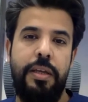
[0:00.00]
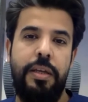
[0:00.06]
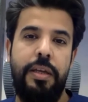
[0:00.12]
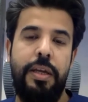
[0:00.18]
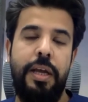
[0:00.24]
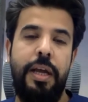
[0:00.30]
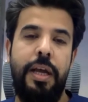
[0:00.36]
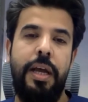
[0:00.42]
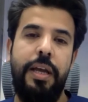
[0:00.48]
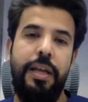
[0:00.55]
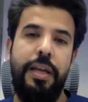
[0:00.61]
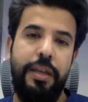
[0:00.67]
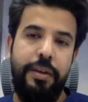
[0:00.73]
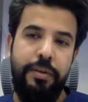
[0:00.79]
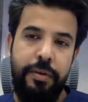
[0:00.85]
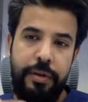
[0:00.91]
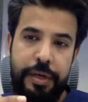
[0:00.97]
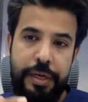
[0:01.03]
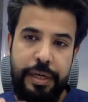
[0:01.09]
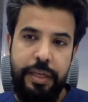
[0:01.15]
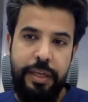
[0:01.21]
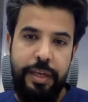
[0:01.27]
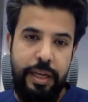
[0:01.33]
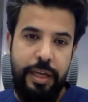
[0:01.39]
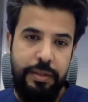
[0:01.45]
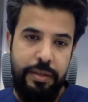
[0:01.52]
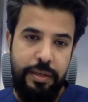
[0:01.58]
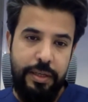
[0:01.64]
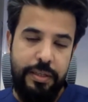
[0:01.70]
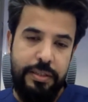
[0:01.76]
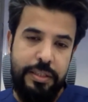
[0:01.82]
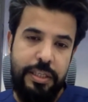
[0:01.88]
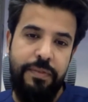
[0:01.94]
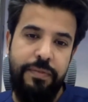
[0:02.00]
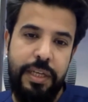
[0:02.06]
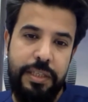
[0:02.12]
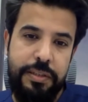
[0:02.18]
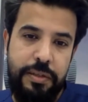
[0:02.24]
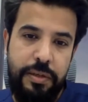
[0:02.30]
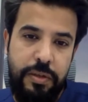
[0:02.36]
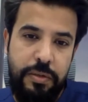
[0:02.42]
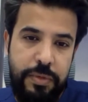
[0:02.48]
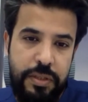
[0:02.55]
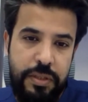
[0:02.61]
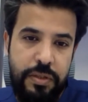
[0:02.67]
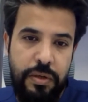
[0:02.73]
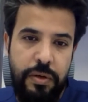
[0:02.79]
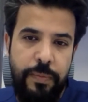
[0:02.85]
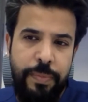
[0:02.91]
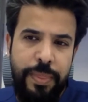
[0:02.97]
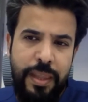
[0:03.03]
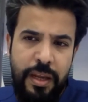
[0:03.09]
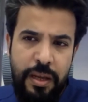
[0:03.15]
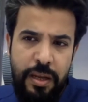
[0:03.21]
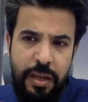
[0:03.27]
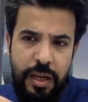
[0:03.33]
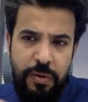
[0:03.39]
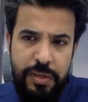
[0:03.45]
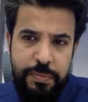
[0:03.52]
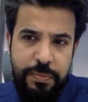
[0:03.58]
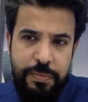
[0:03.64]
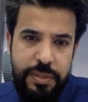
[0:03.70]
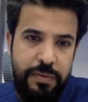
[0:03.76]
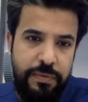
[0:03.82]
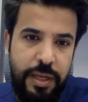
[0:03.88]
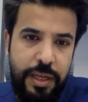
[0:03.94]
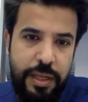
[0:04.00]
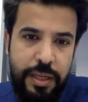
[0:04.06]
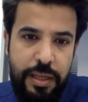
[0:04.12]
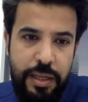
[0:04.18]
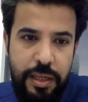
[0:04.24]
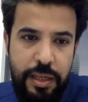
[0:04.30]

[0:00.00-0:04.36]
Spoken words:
higher leak rating is sleeve gastrectomy. So I will specify